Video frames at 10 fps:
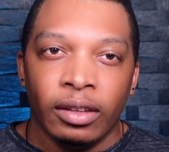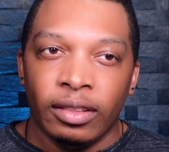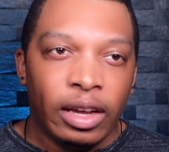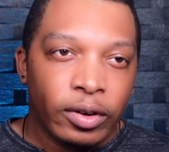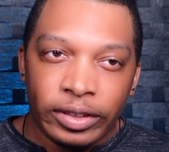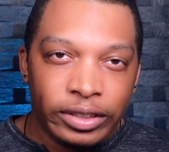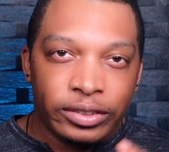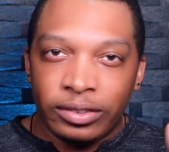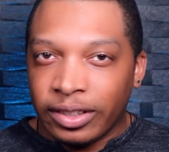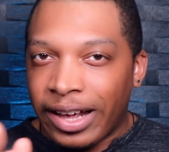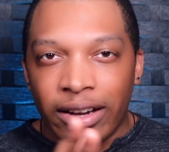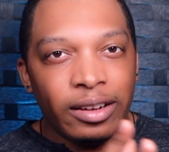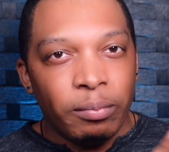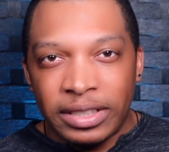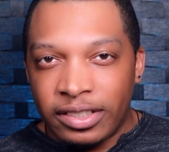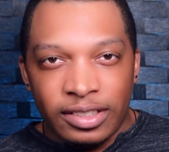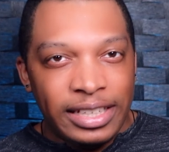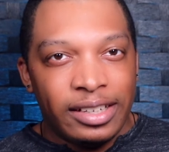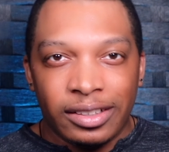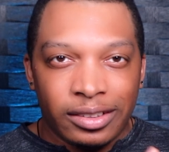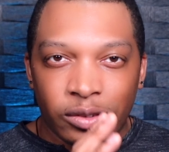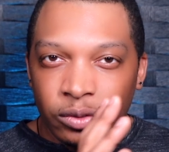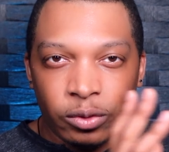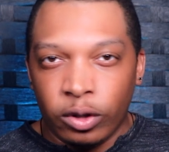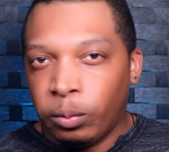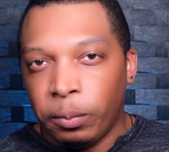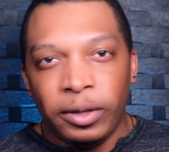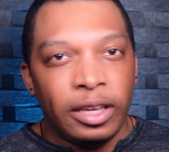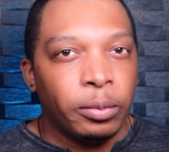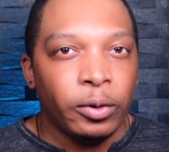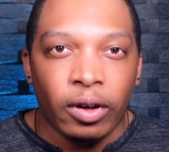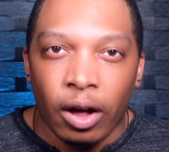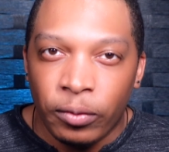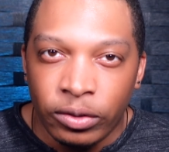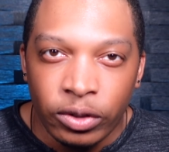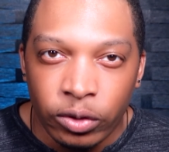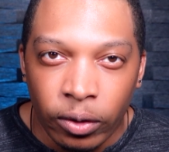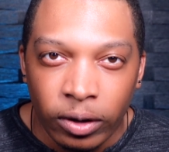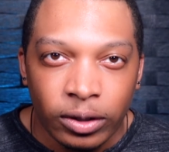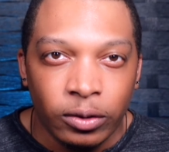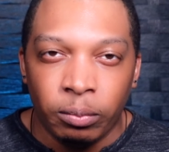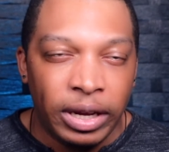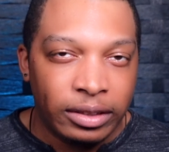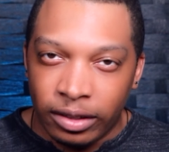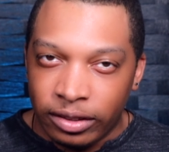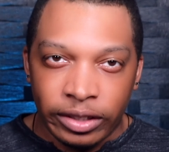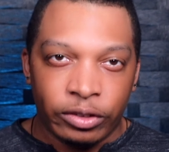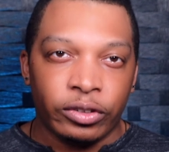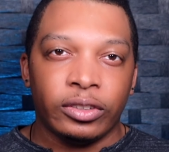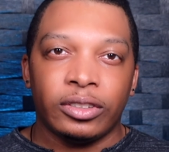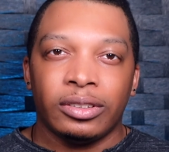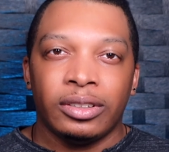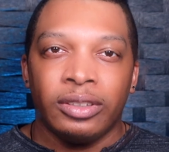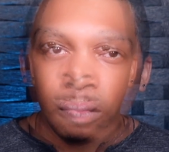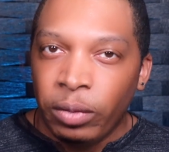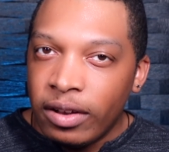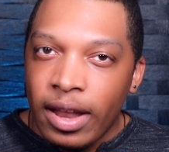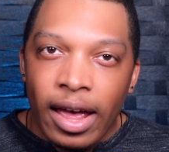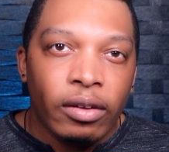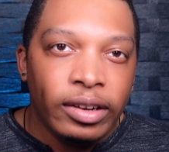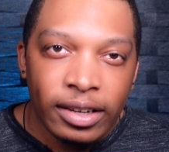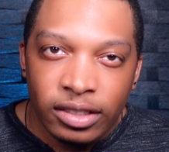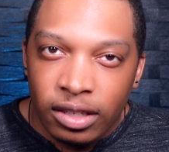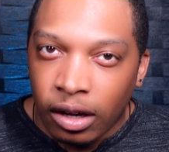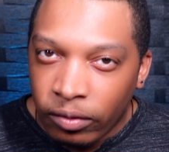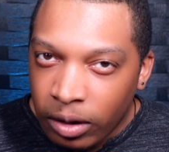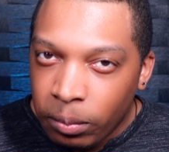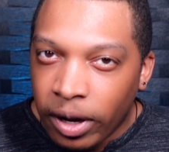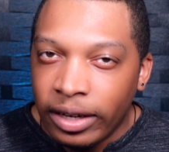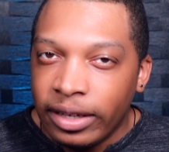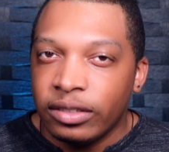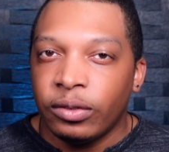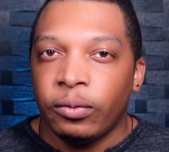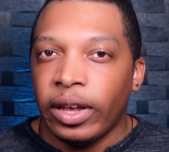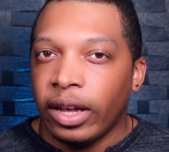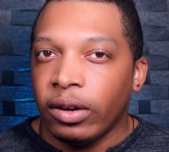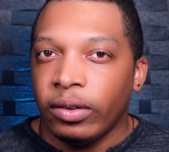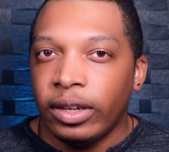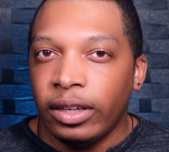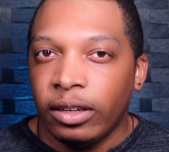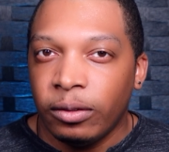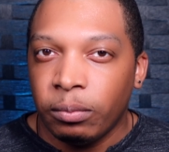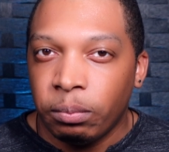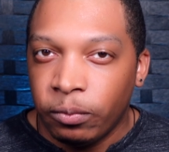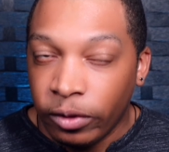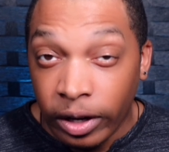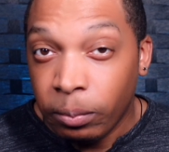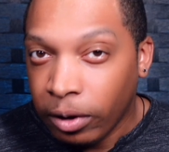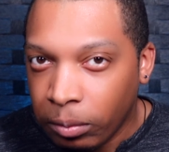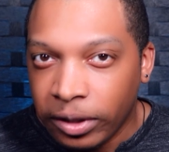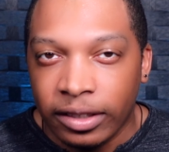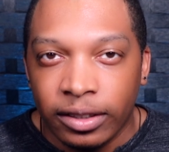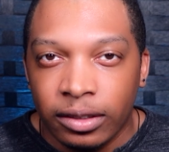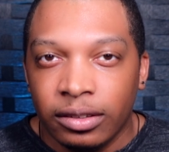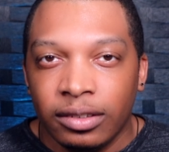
They were this kind of mystique group of people off in New York who made the decisions. But nowadays, the governing body is very, very public.